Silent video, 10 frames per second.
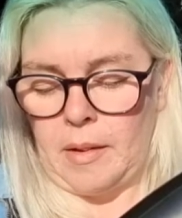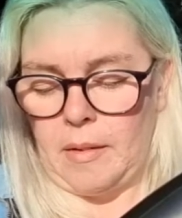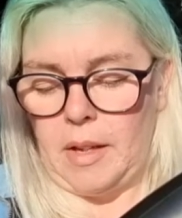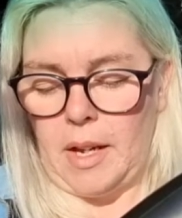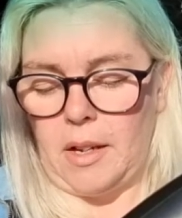
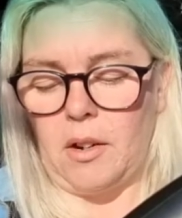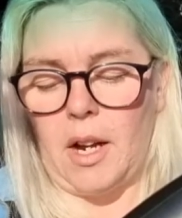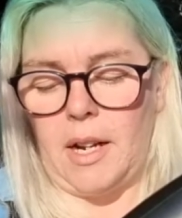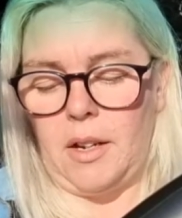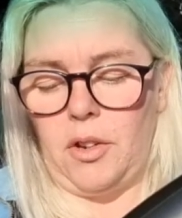Yeah, you're
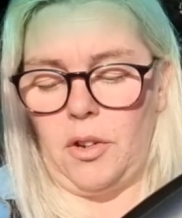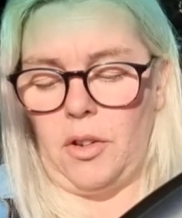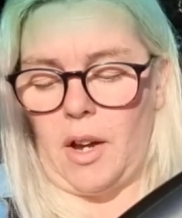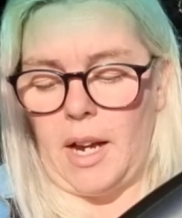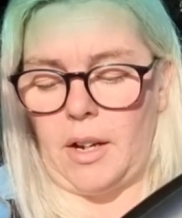getting new
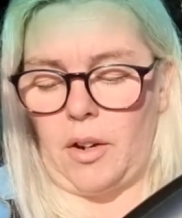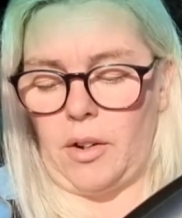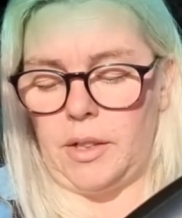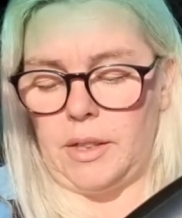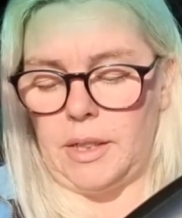light
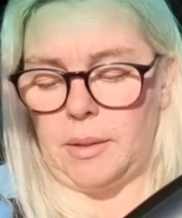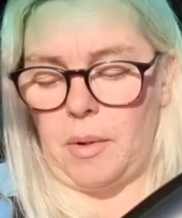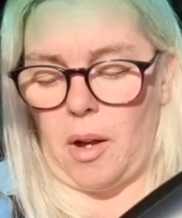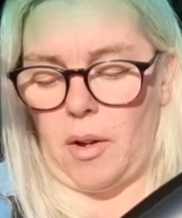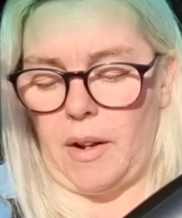codes as
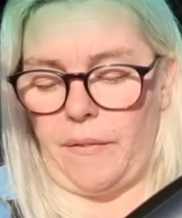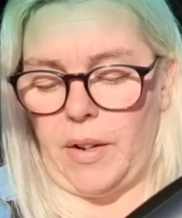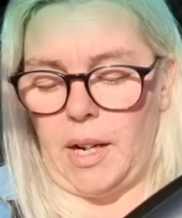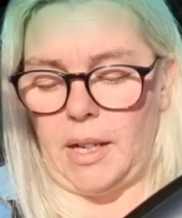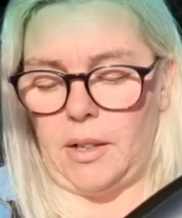well, and I
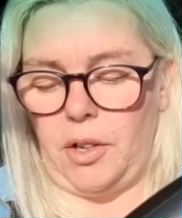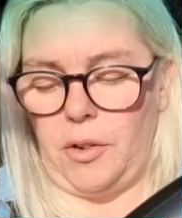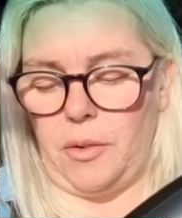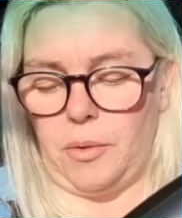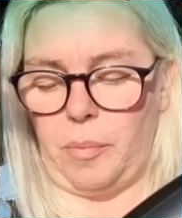feel like
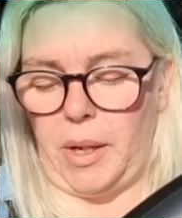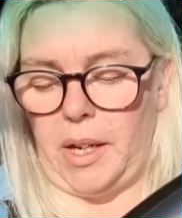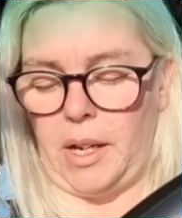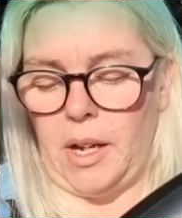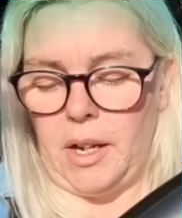you will
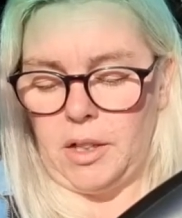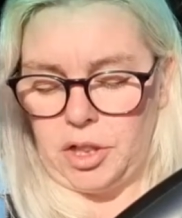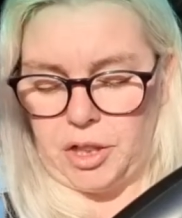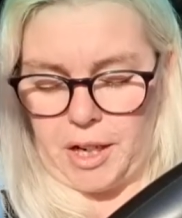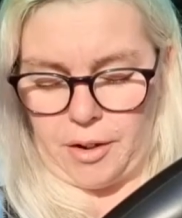be
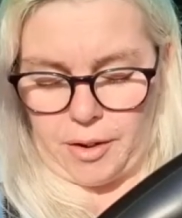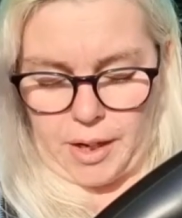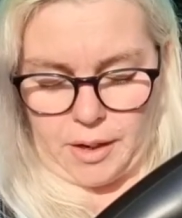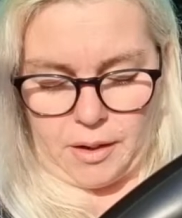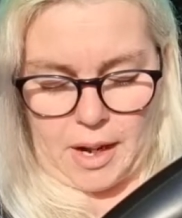
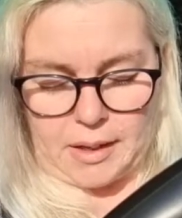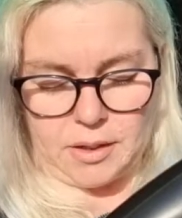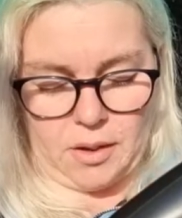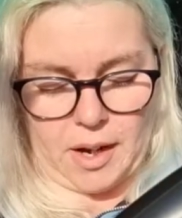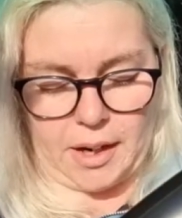sharing
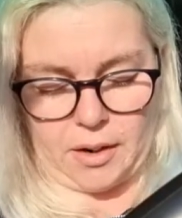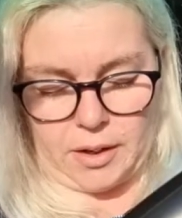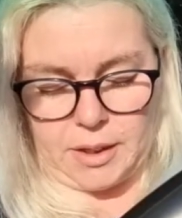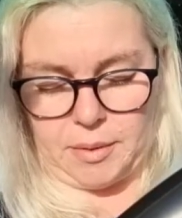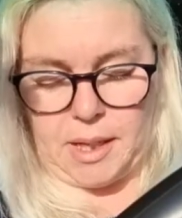light
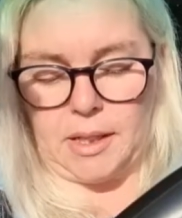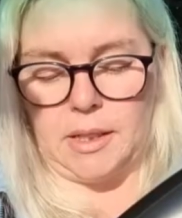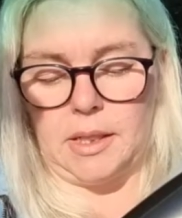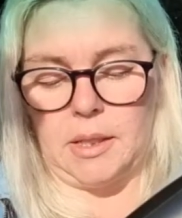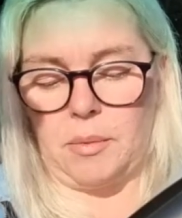codes with
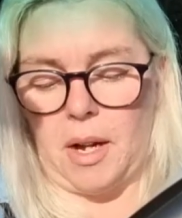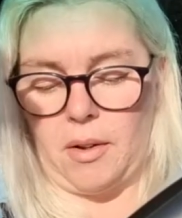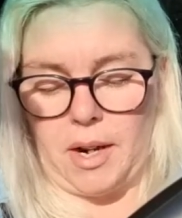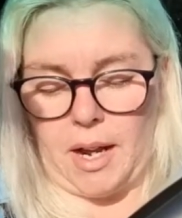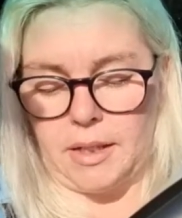others as well,
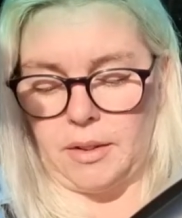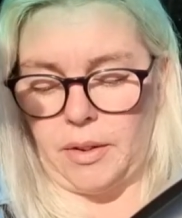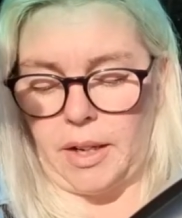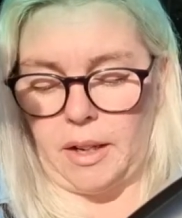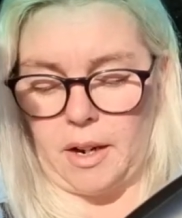and
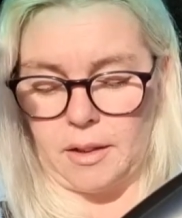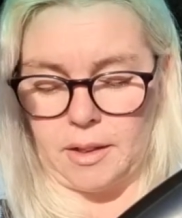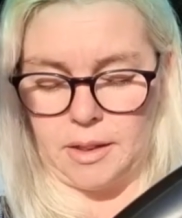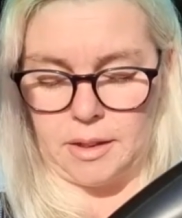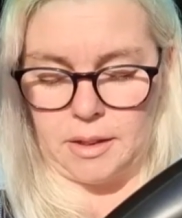activating
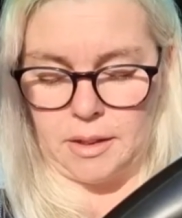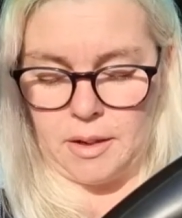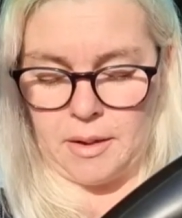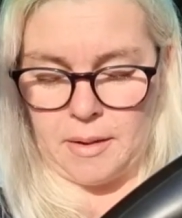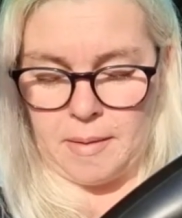others
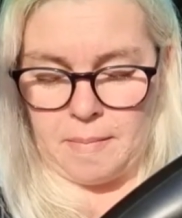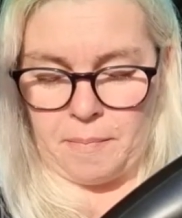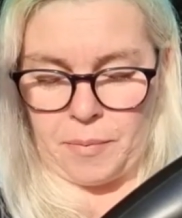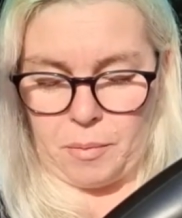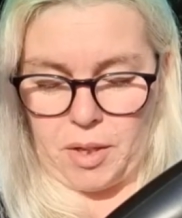
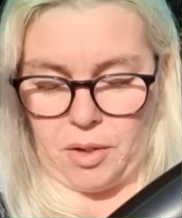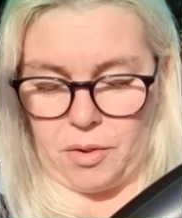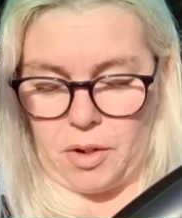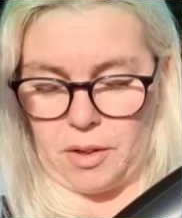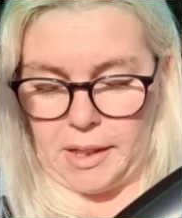with
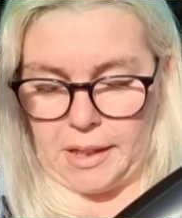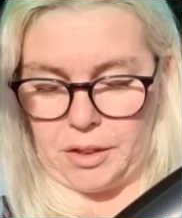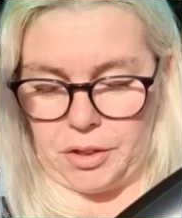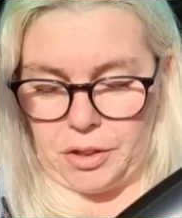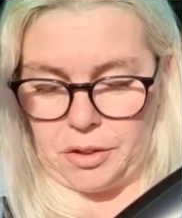your
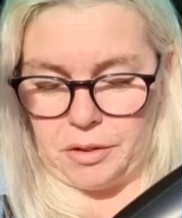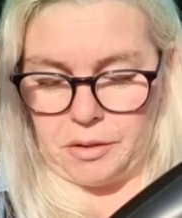knowledge.